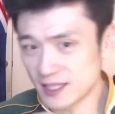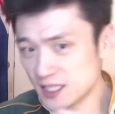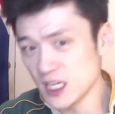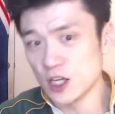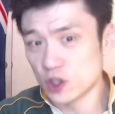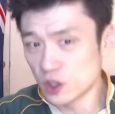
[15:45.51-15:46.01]

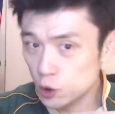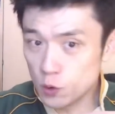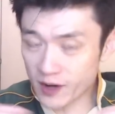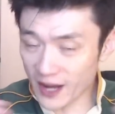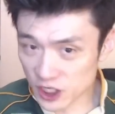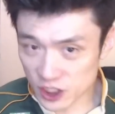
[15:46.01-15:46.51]
tier 2
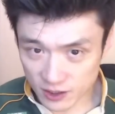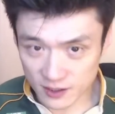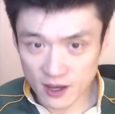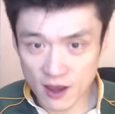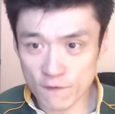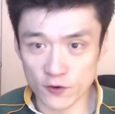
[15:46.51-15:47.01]
nation
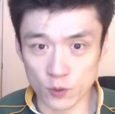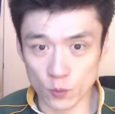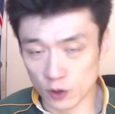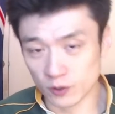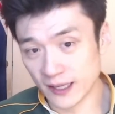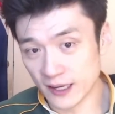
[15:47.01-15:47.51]
for the
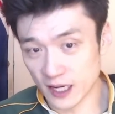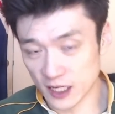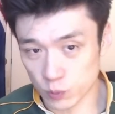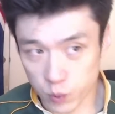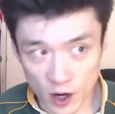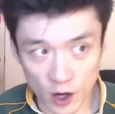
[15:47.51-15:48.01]
World League
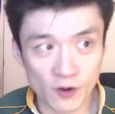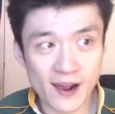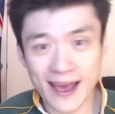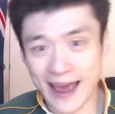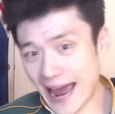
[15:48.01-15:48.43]
as well,